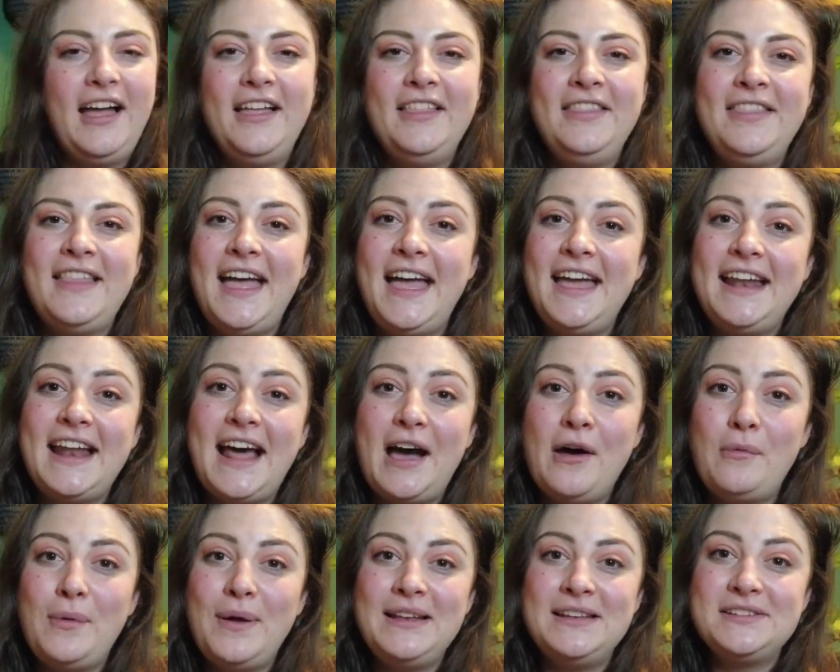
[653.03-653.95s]
And then I
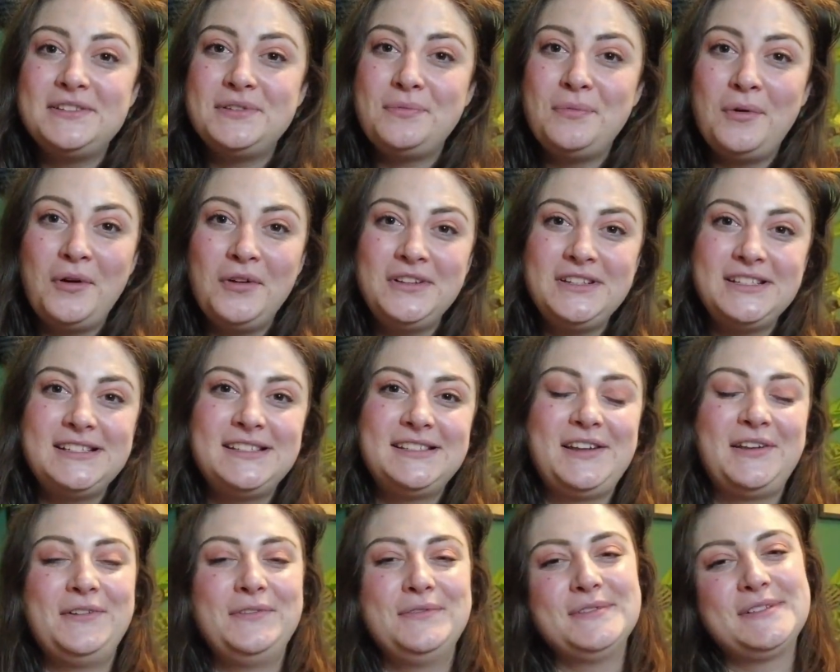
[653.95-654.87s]
went to
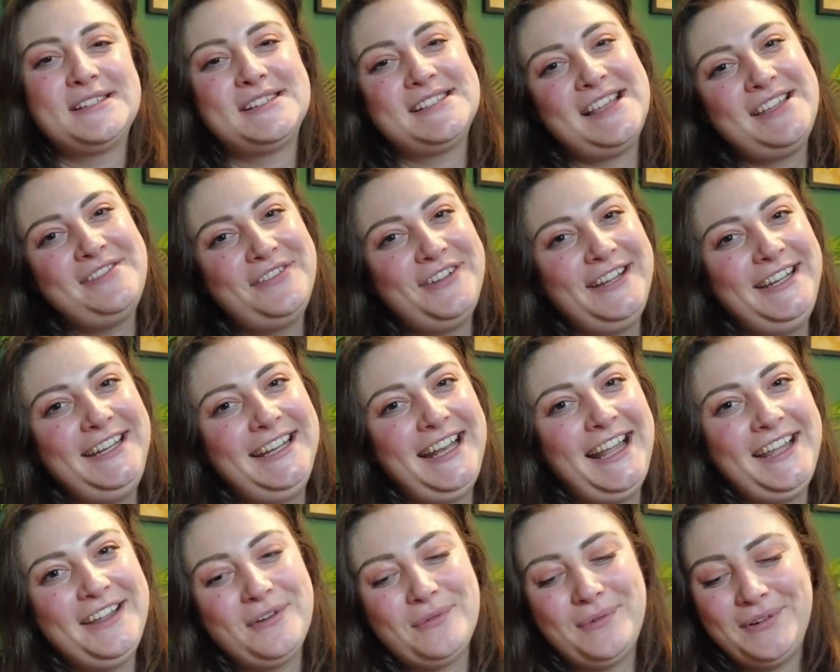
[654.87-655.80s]
Waterstones because I really
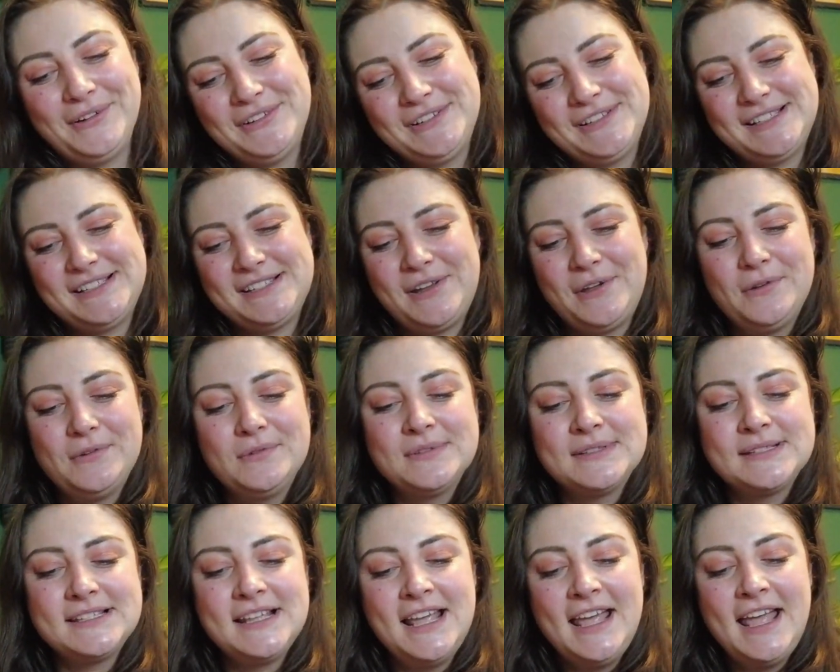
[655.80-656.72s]
like
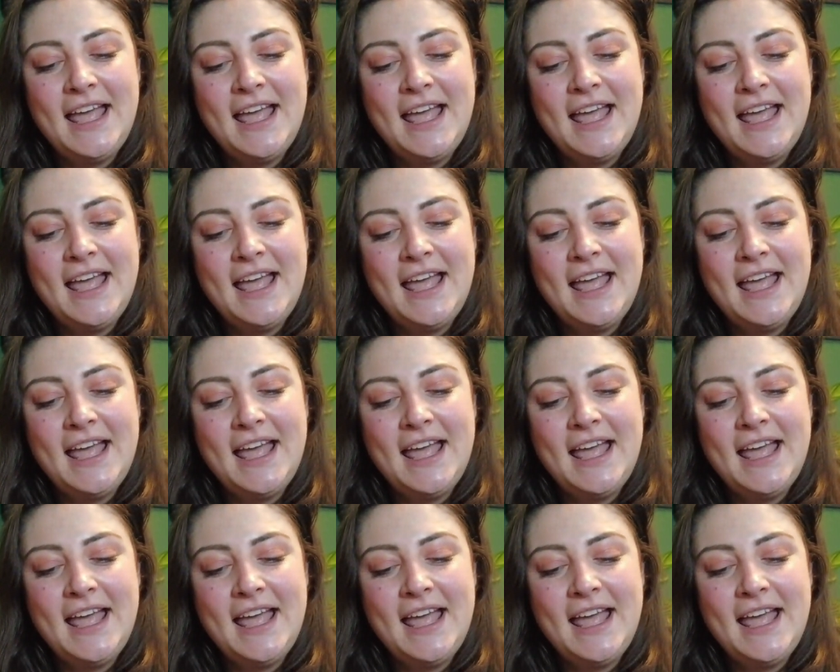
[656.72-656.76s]
Waterstones.